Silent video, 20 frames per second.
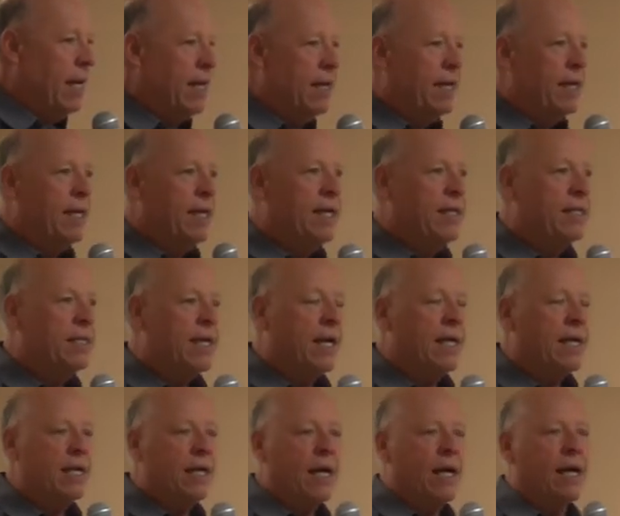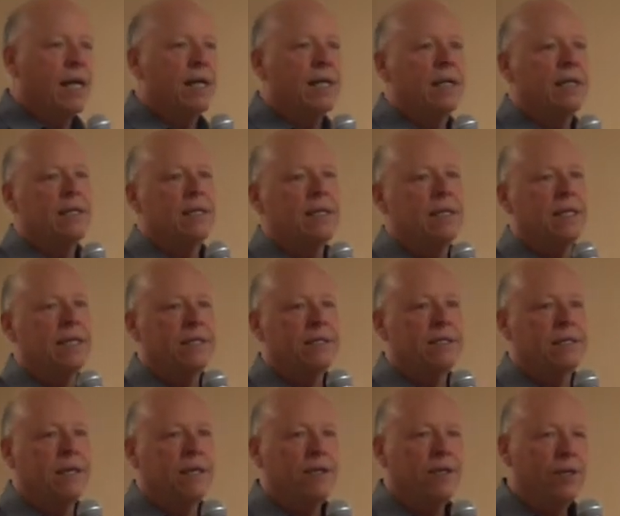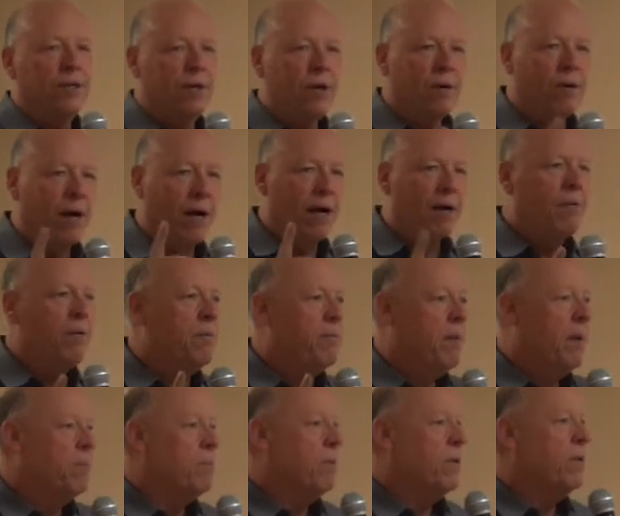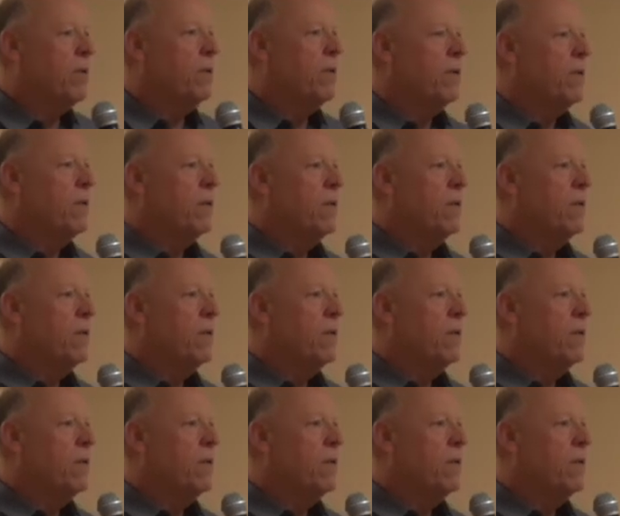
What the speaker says: he sat down and he said, you know, I remember